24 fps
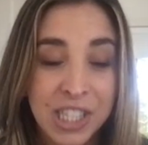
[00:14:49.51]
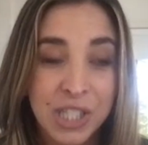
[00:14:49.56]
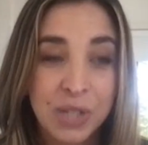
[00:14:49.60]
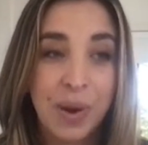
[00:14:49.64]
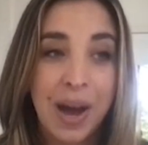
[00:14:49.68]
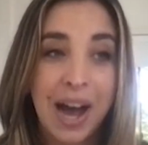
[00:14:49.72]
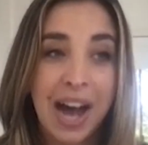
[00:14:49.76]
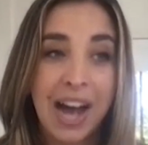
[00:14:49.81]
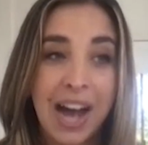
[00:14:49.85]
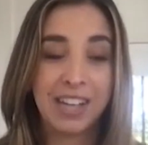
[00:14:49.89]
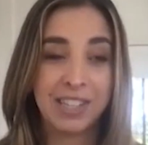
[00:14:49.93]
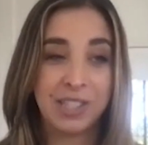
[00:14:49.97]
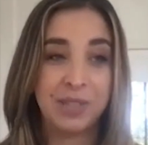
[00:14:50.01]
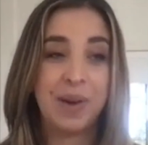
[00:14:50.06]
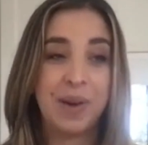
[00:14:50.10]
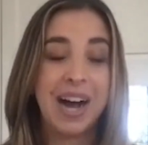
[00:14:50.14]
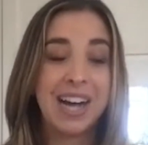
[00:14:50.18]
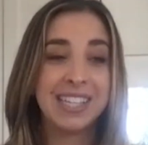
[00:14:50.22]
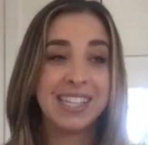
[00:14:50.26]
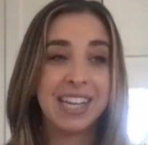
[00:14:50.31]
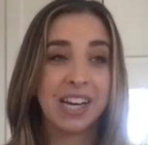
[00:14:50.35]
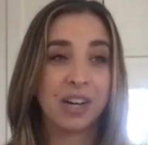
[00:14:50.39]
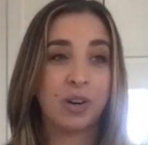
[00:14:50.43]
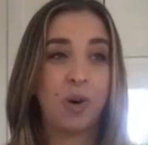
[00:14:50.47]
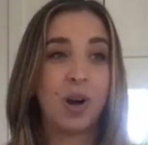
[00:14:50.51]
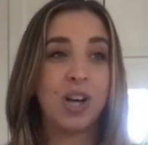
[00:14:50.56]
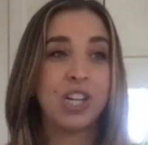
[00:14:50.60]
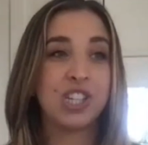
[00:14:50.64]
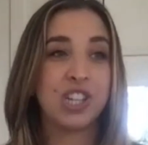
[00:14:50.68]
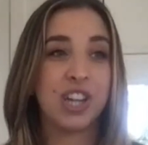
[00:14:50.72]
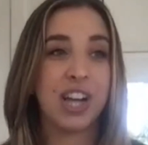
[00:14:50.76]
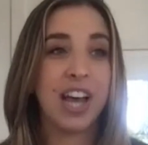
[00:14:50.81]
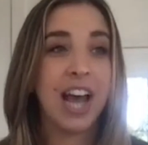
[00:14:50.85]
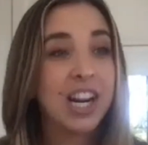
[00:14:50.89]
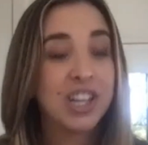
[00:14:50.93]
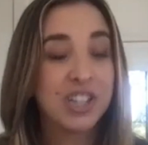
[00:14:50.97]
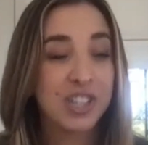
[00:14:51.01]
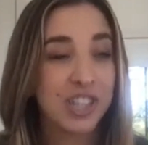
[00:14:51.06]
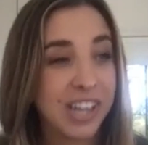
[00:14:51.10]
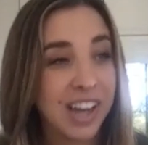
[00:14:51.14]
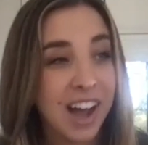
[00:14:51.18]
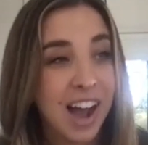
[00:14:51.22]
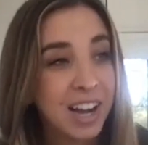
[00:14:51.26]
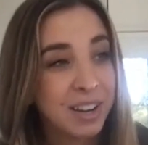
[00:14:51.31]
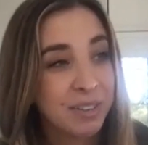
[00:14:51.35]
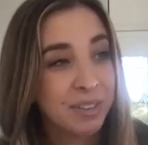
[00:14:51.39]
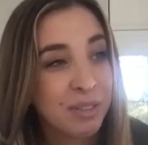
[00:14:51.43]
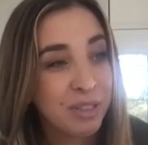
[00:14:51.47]
as you asked that question, I
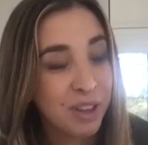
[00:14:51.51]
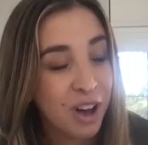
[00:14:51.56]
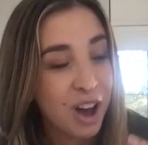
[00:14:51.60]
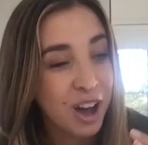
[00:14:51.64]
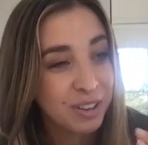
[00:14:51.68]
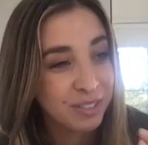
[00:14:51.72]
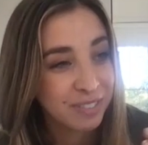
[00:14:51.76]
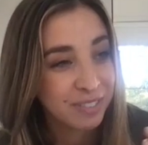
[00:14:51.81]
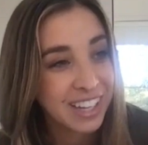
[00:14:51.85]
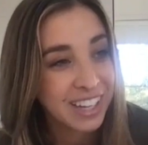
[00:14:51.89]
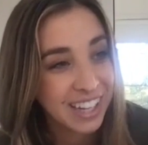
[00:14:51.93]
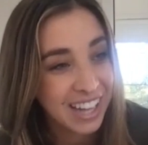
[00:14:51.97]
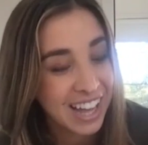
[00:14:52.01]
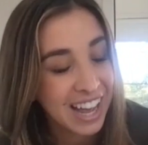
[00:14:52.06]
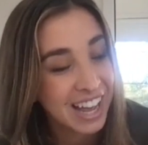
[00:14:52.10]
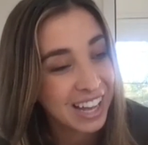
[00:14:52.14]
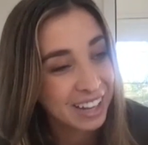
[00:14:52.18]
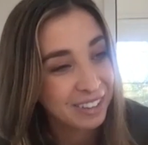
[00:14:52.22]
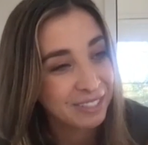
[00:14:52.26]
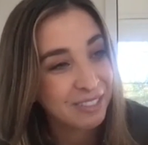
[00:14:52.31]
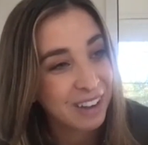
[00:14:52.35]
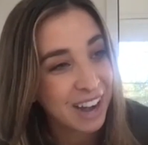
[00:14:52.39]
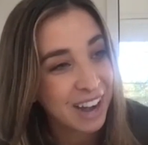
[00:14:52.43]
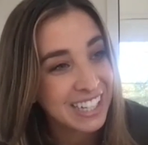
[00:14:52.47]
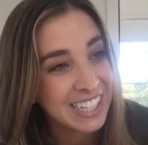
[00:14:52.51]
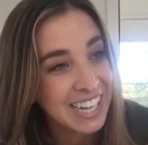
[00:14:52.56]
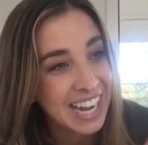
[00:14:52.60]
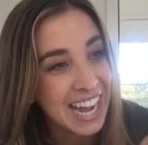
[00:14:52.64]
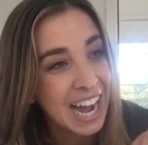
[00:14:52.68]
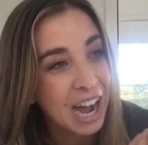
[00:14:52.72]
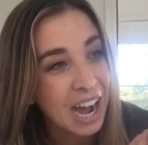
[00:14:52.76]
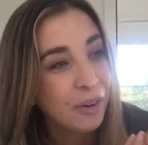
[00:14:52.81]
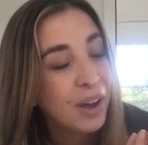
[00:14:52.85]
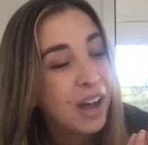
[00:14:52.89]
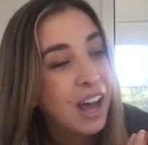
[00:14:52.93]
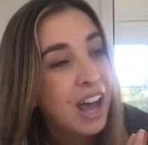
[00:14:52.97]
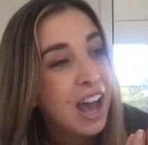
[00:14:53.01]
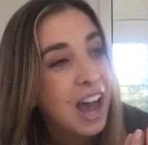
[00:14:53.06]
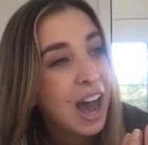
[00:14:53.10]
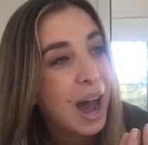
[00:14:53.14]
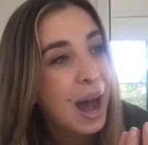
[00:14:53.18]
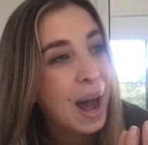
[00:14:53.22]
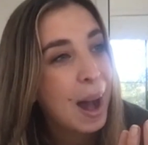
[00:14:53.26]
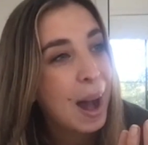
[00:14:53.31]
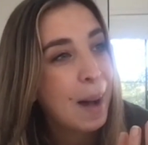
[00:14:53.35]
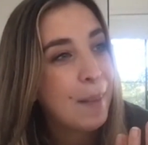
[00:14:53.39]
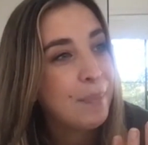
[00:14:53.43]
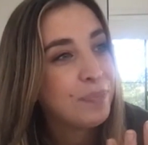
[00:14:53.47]
actually kind of thought of it right now.
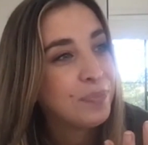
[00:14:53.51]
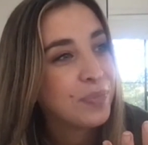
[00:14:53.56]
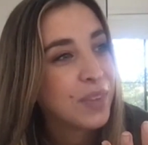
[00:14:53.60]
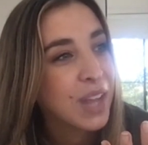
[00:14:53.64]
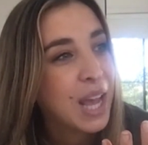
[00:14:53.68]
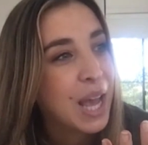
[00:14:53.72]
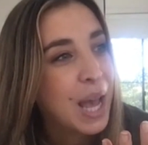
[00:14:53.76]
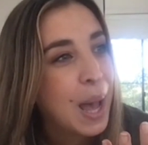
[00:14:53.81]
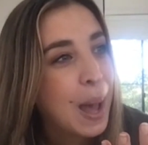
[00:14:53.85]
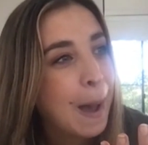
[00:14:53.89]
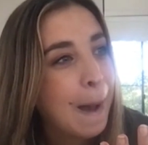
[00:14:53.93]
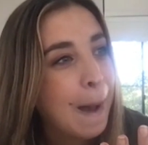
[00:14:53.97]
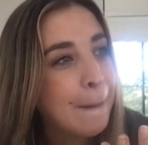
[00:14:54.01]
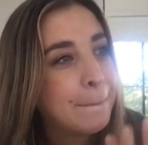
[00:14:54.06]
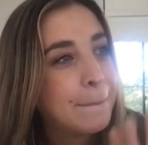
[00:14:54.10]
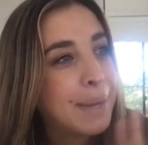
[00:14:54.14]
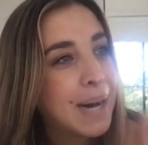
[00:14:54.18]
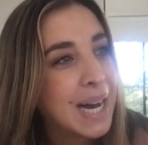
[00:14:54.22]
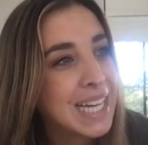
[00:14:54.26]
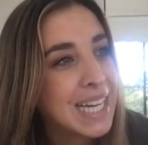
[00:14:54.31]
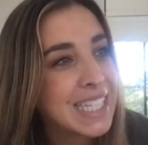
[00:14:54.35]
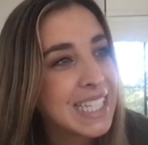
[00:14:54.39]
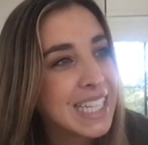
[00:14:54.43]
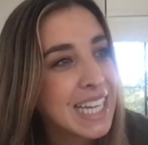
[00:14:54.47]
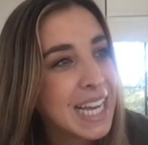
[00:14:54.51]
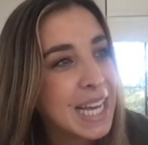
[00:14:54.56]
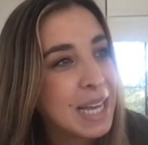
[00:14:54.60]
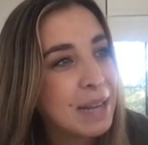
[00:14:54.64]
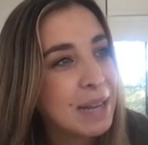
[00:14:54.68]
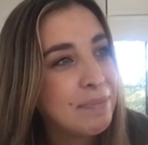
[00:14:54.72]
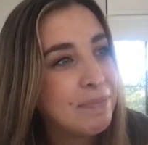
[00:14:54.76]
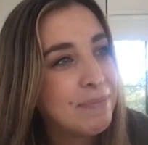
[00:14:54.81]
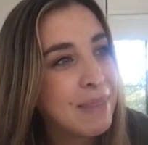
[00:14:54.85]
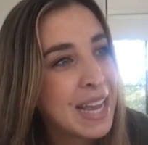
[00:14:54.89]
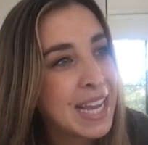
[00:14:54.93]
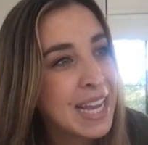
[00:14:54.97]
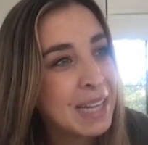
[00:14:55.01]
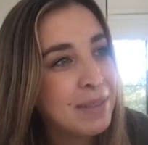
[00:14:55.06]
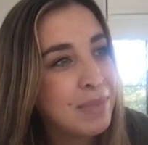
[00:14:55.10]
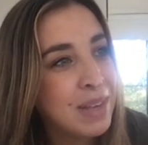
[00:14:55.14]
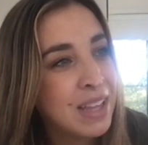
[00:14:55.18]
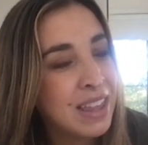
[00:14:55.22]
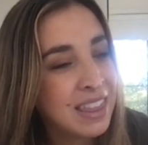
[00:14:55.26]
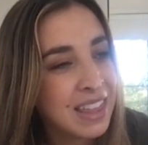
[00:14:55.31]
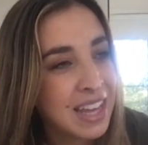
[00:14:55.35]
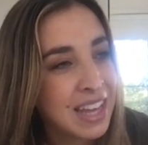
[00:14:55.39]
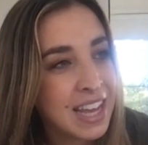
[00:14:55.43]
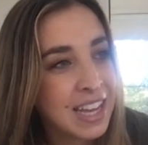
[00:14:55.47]
Um, But it made
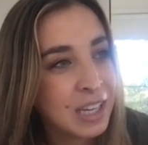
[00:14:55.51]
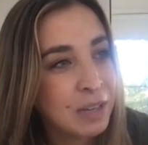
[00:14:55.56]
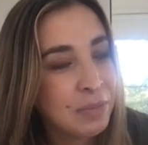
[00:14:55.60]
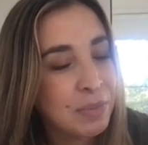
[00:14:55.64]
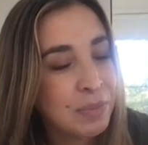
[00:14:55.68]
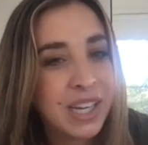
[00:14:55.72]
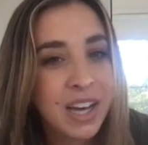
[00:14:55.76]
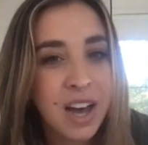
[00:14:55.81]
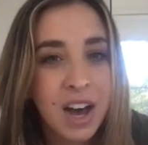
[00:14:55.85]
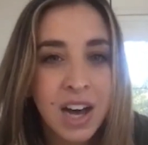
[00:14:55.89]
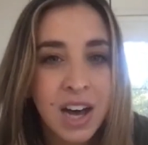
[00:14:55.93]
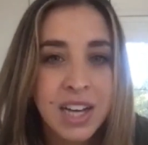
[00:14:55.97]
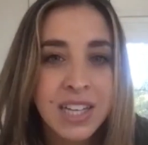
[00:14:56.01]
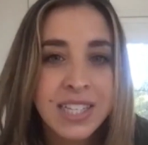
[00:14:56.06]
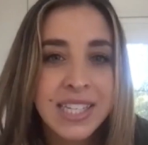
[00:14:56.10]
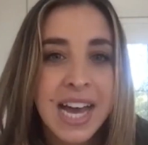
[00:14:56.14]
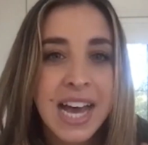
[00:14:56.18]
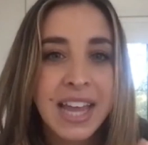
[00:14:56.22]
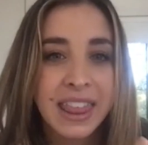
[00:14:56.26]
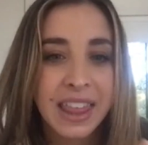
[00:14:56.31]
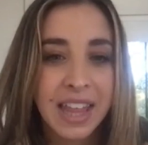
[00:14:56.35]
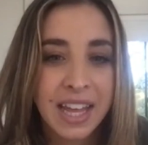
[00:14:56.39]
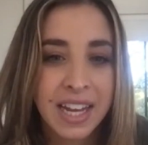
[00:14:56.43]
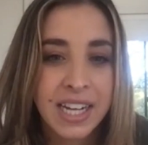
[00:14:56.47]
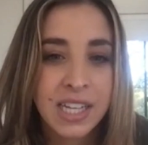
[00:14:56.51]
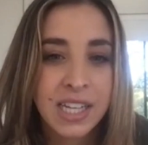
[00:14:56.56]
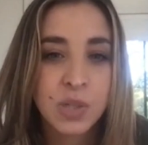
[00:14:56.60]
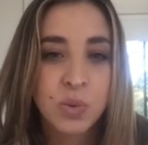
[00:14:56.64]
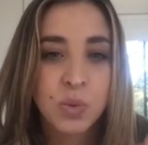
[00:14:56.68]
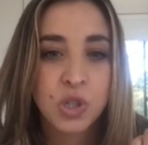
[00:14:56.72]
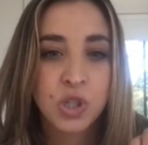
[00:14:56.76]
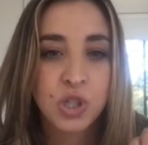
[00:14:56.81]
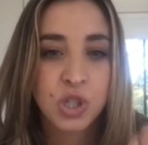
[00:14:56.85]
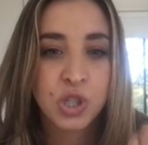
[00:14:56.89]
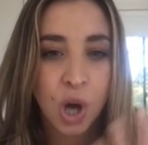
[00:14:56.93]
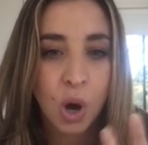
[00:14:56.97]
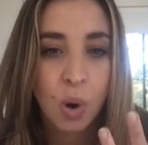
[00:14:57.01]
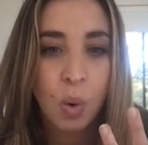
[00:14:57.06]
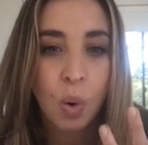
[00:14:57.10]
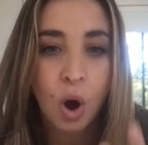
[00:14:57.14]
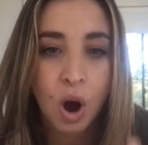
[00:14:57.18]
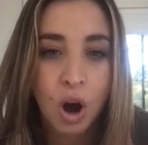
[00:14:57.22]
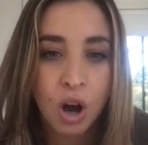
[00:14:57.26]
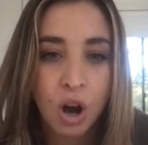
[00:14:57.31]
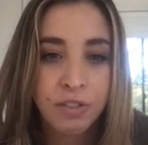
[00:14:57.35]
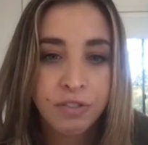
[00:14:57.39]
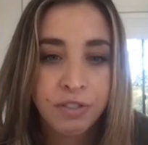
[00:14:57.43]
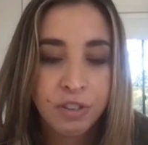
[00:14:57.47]
me think, because athletics was so
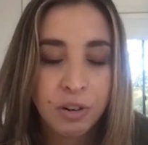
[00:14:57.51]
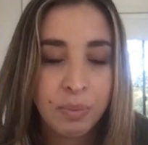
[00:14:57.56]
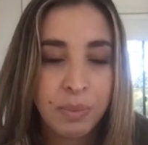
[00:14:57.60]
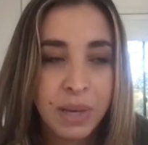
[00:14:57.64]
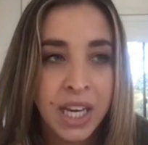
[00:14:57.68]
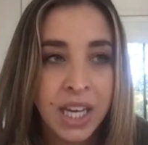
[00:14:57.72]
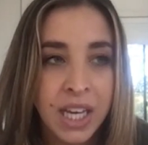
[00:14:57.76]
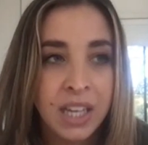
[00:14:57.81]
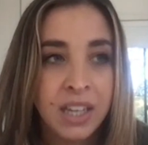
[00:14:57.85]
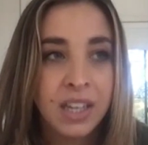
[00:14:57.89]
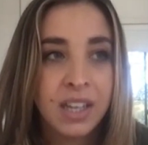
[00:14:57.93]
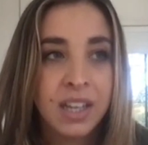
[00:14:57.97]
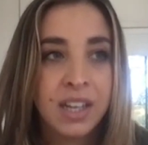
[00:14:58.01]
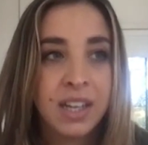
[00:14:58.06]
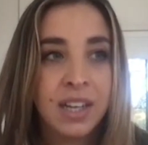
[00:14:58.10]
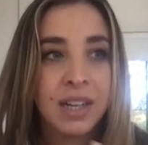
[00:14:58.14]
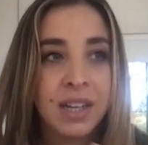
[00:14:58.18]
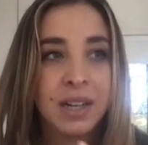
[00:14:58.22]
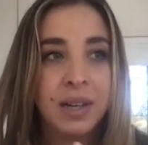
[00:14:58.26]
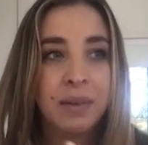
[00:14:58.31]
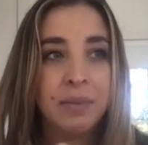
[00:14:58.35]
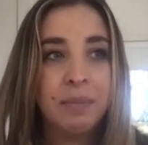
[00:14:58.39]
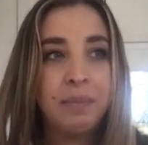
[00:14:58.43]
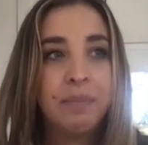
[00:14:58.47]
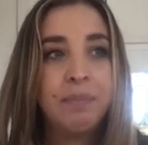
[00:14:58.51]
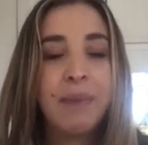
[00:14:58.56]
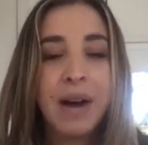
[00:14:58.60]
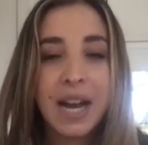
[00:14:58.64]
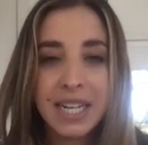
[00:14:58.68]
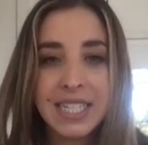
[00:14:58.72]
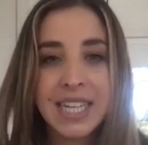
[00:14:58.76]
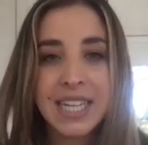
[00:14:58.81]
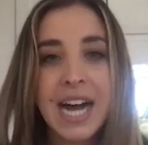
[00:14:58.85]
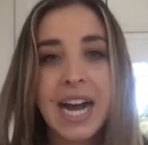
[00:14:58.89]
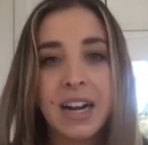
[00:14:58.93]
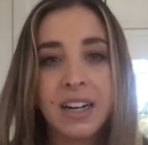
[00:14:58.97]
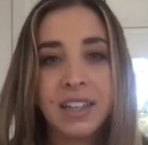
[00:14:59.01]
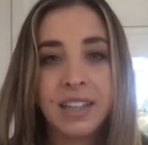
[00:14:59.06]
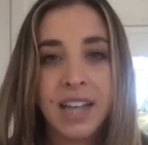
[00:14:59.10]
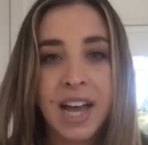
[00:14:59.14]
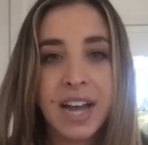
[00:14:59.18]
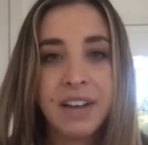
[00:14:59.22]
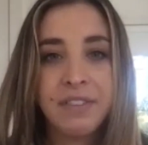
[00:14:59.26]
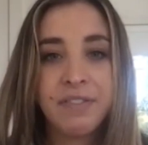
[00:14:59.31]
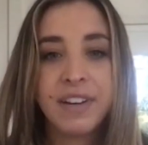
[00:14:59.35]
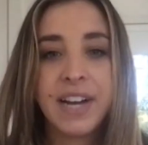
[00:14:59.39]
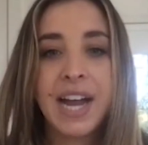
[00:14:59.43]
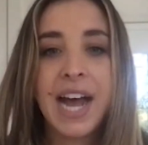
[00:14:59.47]
hard for me my entire
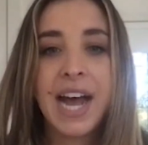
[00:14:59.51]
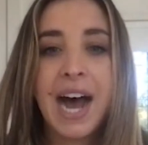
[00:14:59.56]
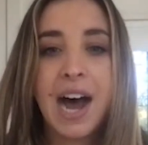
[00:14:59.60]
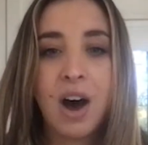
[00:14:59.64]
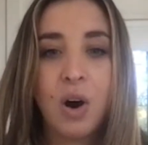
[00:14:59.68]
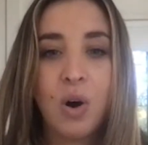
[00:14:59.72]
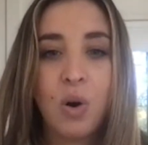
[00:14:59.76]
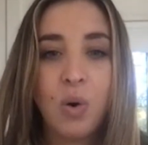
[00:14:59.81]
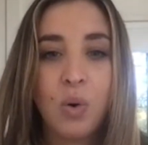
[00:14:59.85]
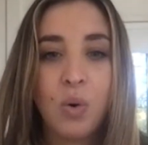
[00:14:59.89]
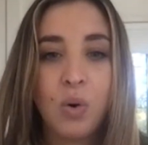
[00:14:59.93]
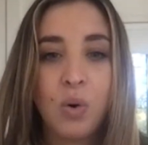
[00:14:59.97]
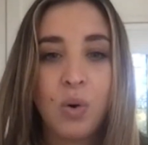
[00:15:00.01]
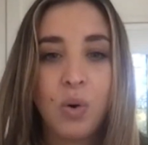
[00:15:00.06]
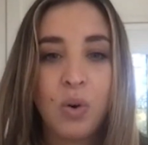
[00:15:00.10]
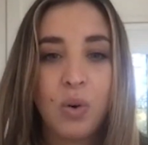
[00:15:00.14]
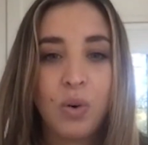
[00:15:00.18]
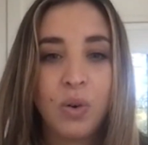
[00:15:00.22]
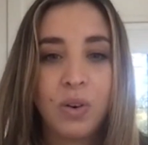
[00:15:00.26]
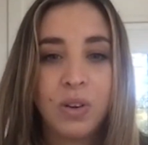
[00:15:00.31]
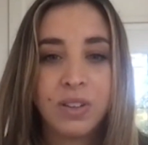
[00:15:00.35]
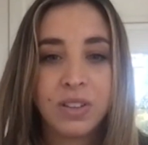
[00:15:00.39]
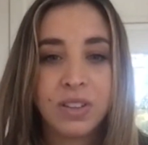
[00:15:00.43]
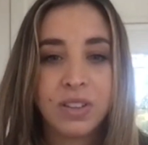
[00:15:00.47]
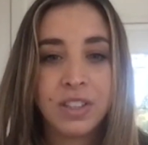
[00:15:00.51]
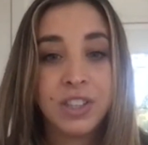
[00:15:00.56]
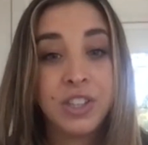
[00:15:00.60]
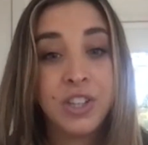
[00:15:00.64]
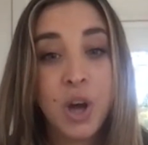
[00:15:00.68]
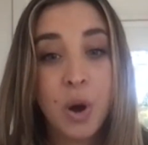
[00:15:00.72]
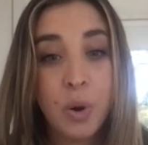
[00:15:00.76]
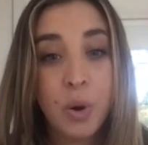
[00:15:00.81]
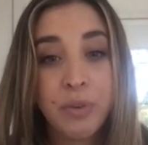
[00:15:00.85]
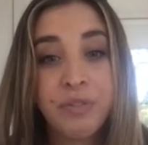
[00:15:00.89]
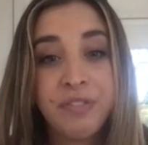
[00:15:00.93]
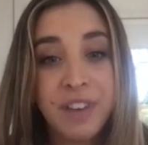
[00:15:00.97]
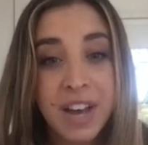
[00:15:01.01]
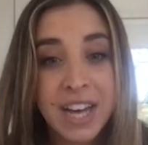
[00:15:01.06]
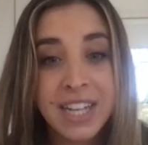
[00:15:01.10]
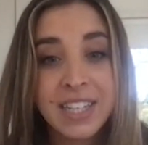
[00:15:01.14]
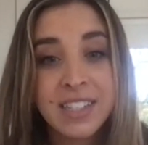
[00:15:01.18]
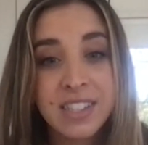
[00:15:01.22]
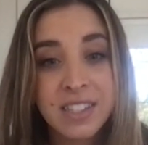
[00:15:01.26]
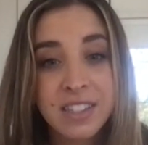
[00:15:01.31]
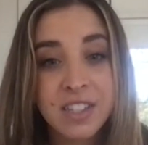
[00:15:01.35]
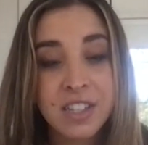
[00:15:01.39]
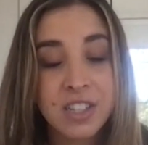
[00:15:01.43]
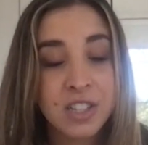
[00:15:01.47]
life, and how, no
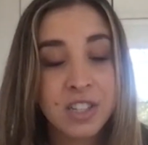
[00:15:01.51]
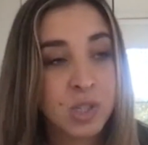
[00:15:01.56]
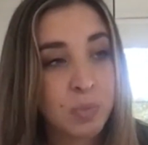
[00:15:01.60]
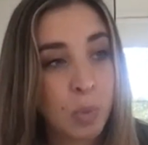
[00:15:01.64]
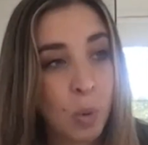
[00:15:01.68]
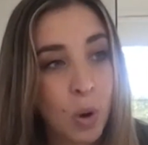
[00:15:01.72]
offense to